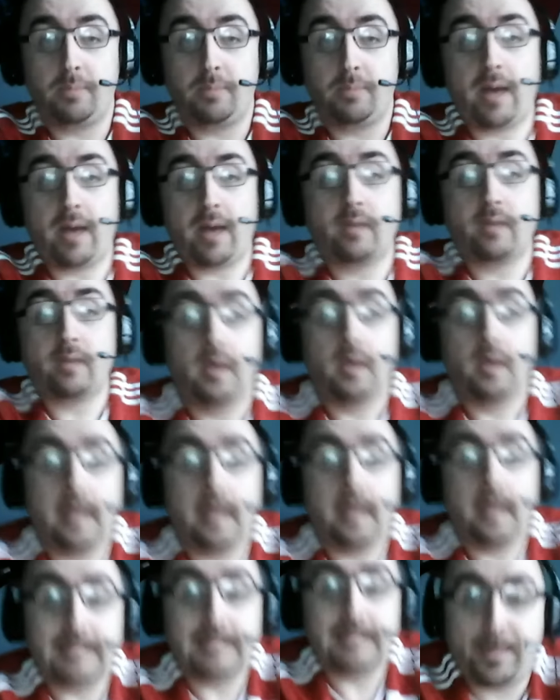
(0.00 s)
belt.
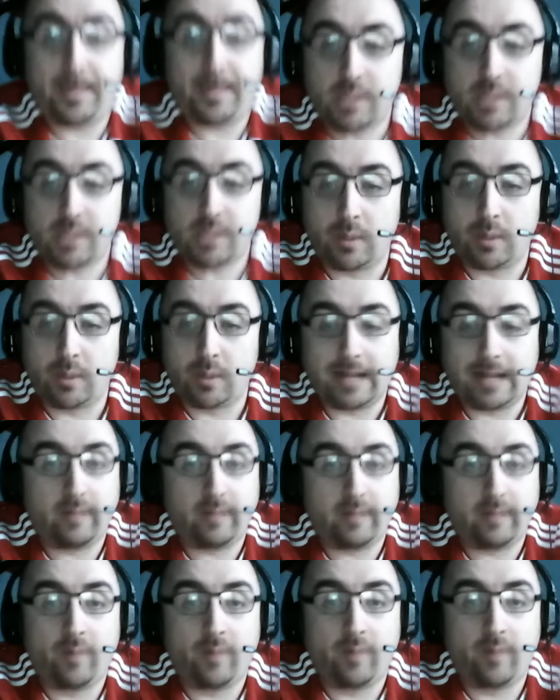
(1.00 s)
It is episode
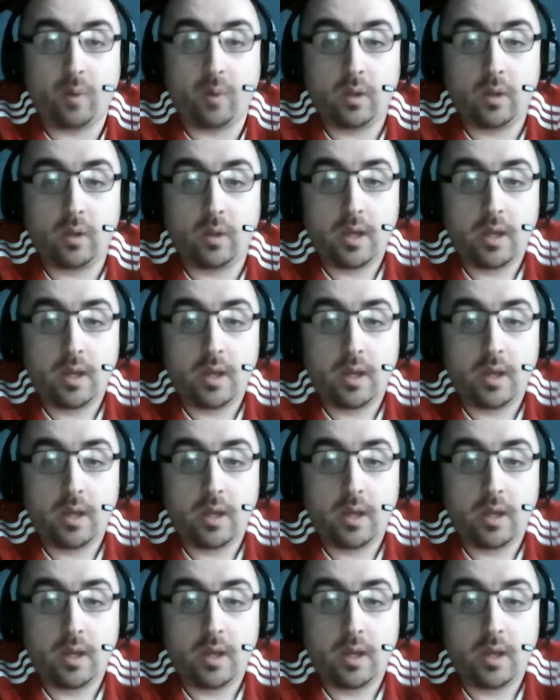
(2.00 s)
94.